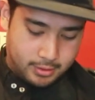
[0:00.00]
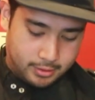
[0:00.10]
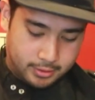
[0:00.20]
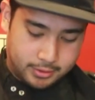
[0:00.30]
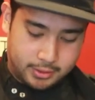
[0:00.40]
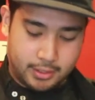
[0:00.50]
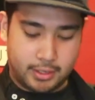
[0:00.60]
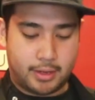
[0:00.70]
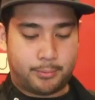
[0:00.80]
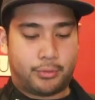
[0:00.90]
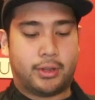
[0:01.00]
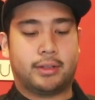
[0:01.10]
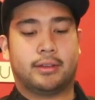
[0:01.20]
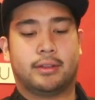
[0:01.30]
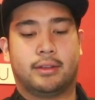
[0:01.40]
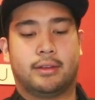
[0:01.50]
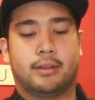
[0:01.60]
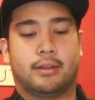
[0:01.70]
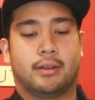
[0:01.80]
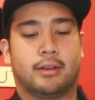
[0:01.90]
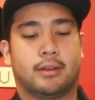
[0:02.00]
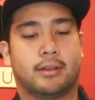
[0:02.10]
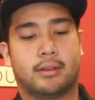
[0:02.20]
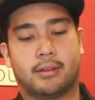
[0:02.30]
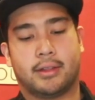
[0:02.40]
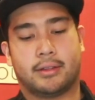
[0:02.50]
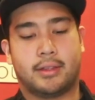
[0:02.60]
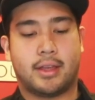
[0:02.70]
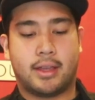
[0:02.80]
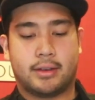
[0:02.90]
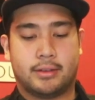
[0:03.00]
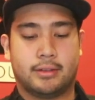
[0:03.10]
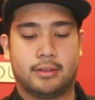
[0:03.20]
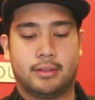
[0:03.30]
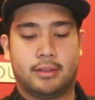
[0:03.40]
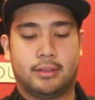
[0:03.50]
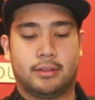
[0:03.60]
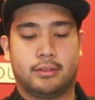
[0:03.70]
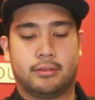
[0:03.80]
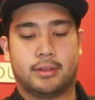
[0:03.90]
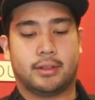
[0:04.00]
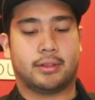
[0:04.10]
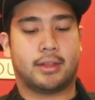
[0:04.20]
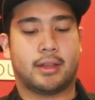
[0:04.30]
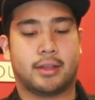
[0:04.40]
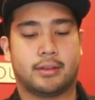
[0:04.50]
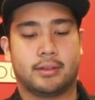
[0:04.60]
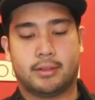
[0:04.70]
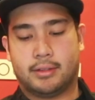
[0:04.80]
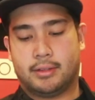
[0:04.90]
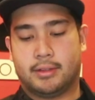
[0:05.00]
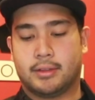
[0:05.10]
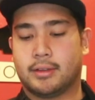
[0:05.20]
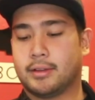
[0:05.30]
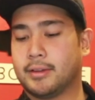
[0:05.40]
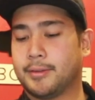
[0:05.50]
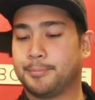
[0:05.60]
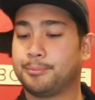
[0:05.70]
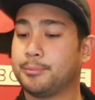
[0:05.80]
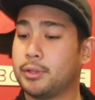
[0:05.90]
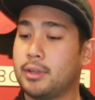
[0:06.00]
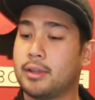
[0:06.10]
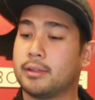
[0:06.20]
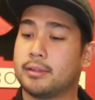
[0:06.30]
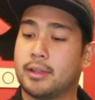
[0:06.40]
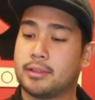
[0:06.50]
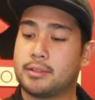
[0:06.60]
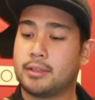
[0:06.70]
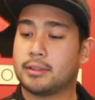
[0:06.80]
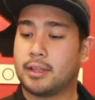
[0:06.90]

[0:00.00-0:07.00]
You can sit it upright like that. Do it like that. Um, but yeah, that's it.